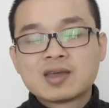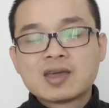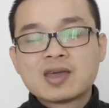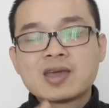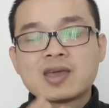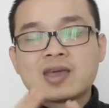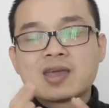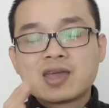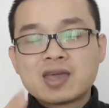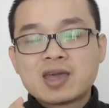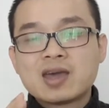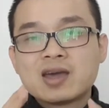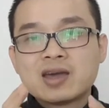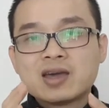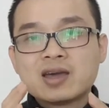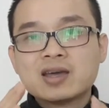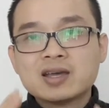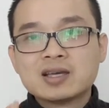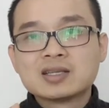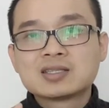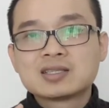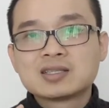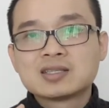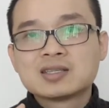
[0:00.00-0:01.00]
here
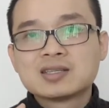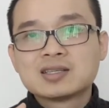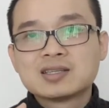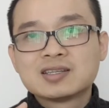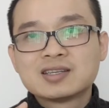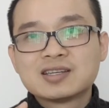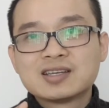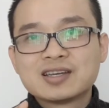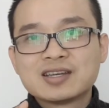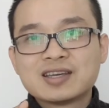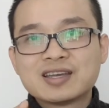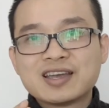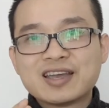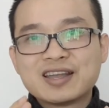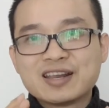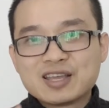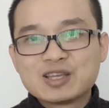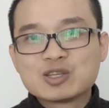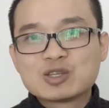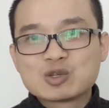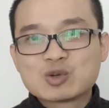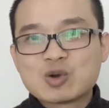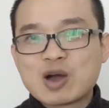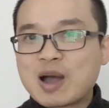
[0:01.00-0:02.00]
is an
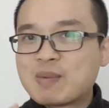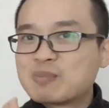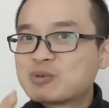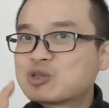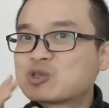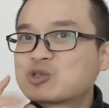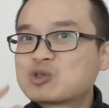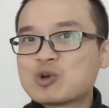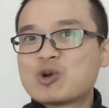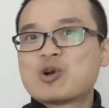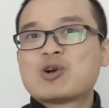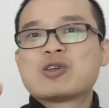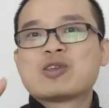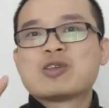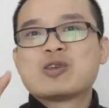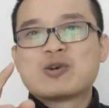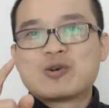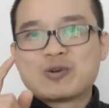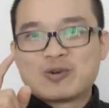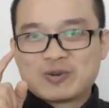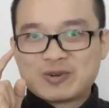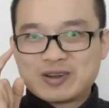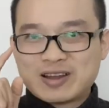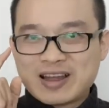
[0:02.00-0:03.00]
issue. I'm sure
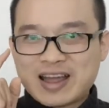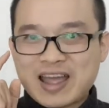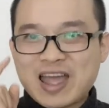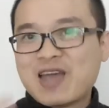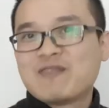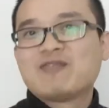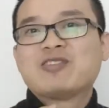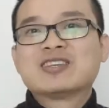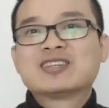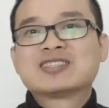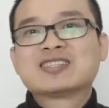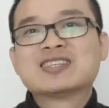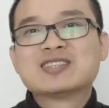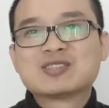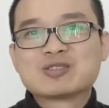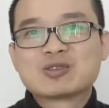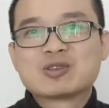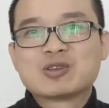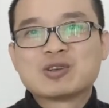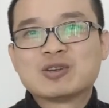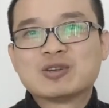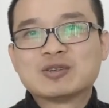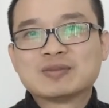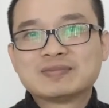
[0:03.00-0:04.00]
you have this issue
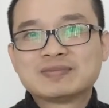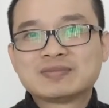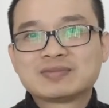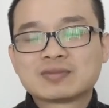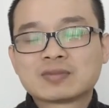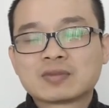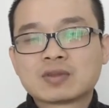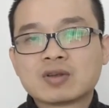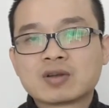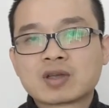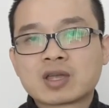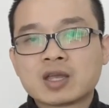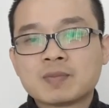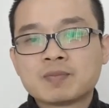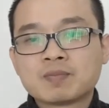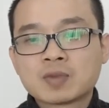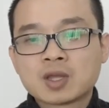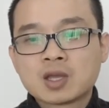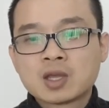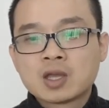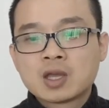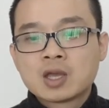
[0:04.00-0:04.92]
too. Okay.